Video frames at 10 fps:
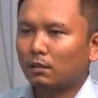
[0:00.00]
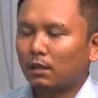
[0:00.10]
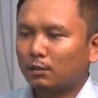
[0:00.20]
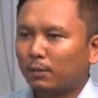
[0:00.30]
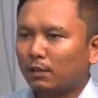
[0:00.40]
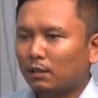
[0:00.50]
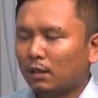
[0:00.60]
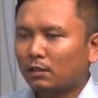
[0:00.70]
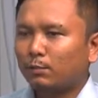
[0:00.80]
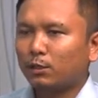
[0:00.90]
as far as the
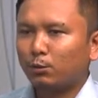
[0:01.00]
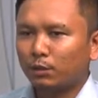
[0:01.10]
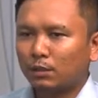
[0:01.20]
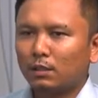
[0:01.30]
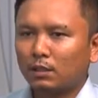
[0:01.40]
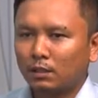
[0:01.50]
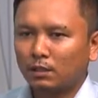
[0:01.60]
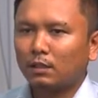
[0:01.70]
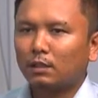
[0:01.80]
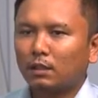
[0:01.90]
Assamese cuisines are
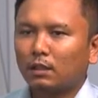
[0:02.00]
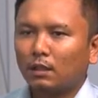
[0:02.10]
concerned,